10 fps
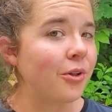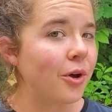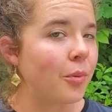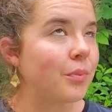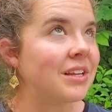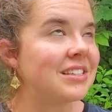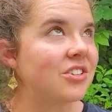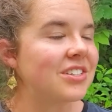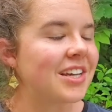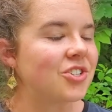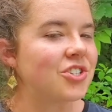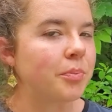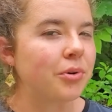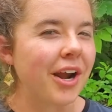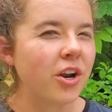lobe until it touches the
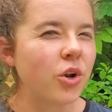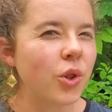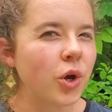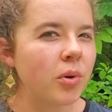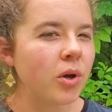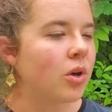parietal lobe,